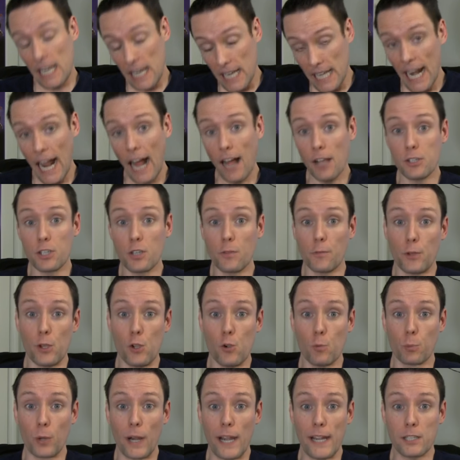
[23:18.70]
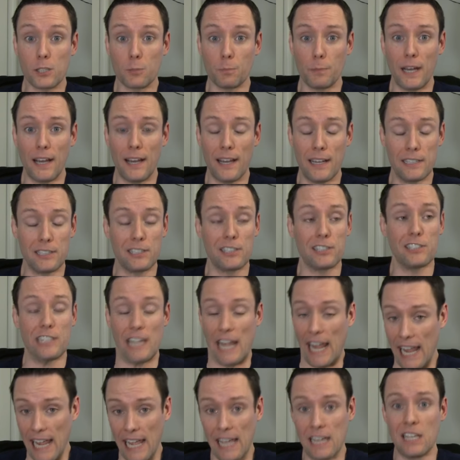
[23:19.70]
it has a few bright spots
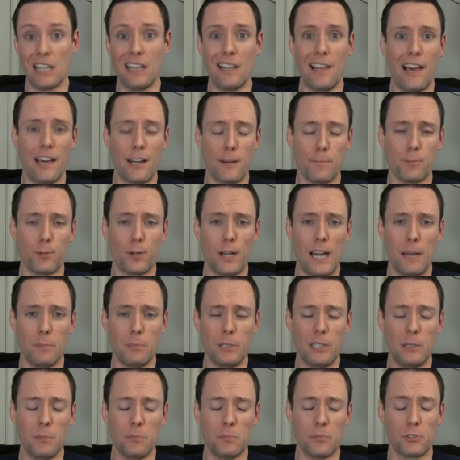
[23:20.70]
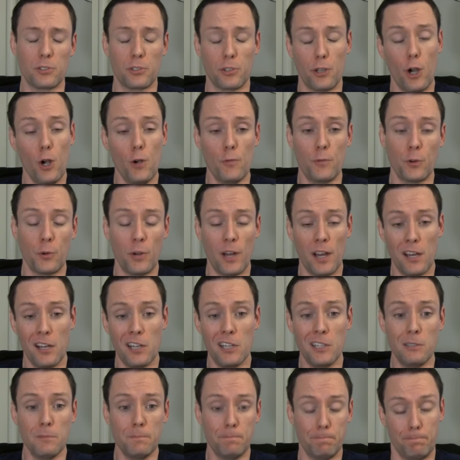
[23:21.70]
and a lot of problems.
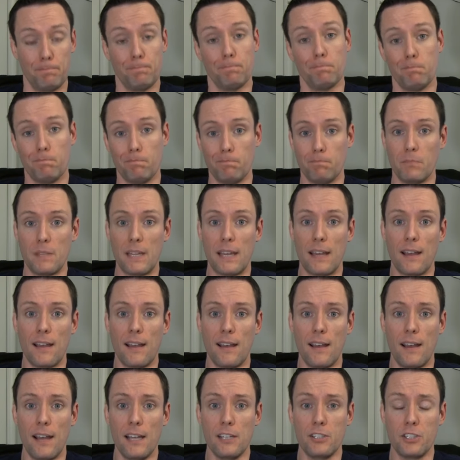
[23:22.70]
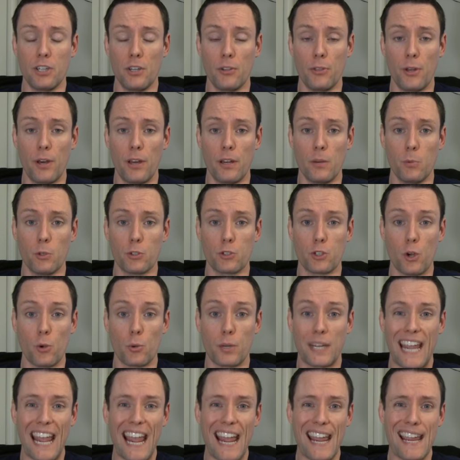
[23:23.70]
Overall, I still thought it was
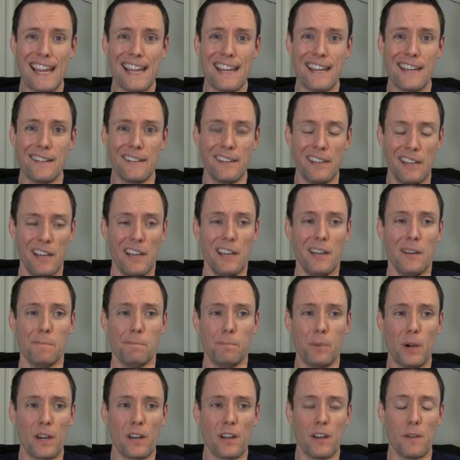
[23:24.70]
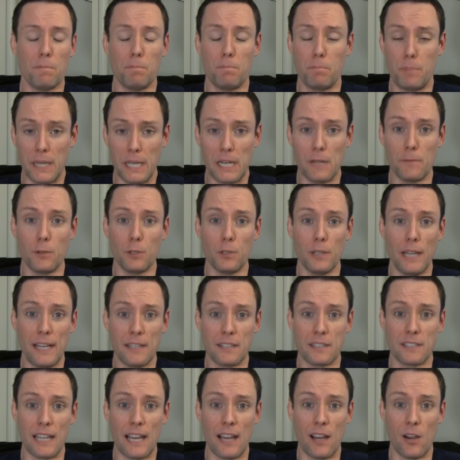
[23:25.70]
okay, but a bit of a
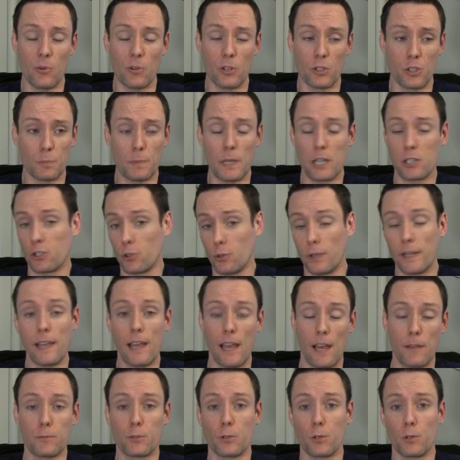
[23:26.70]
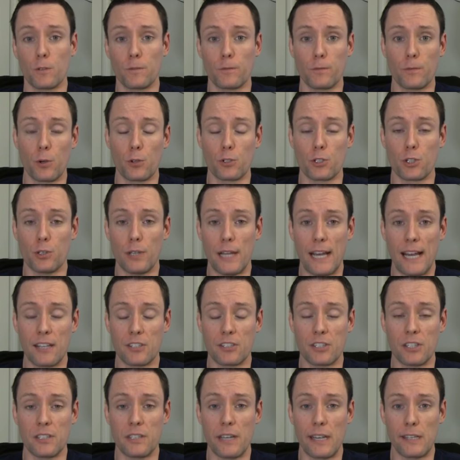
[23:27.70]
letdown, especially after First
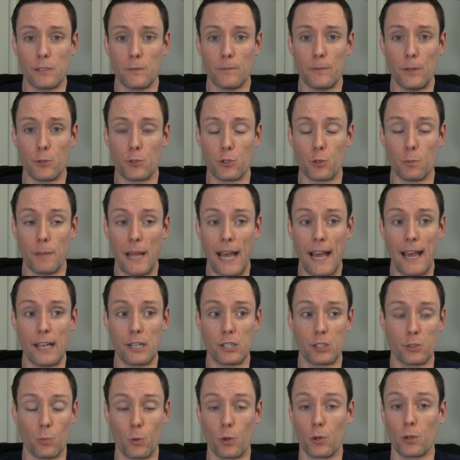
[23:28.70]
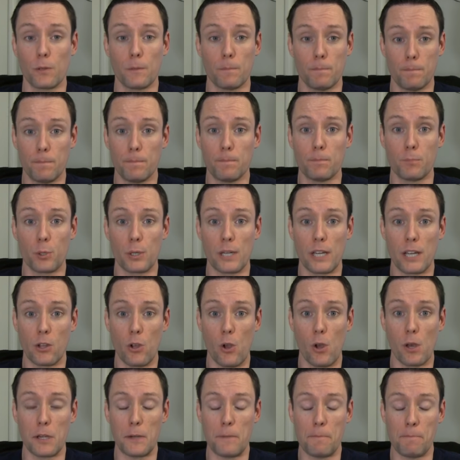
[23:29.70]
Class and Days of Future Past were pretty
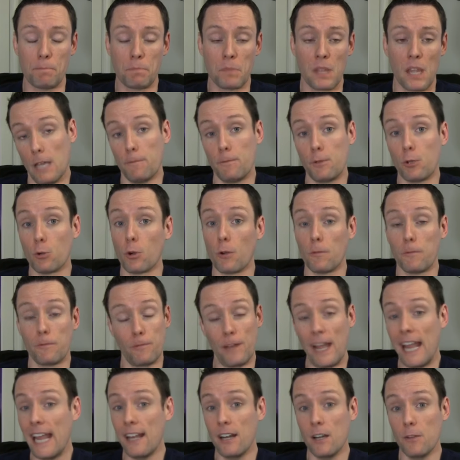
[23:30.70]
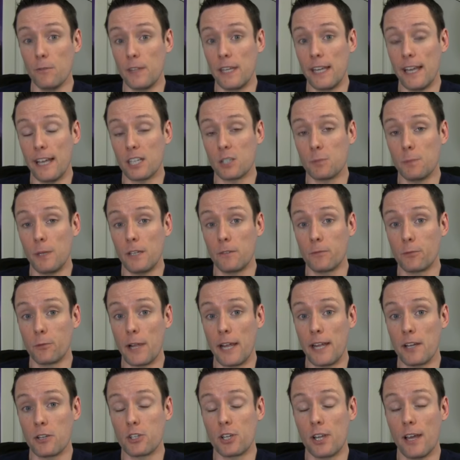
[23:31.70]
good. If you're a fan of the X Men
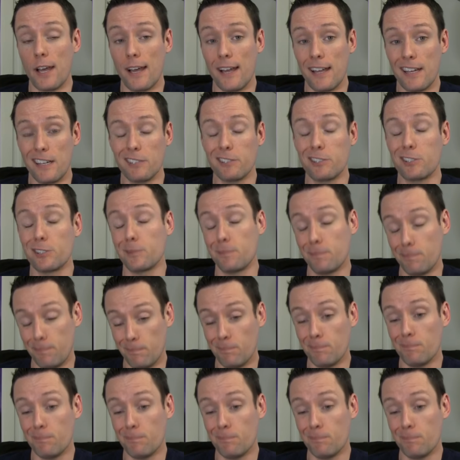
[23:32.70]
franchise,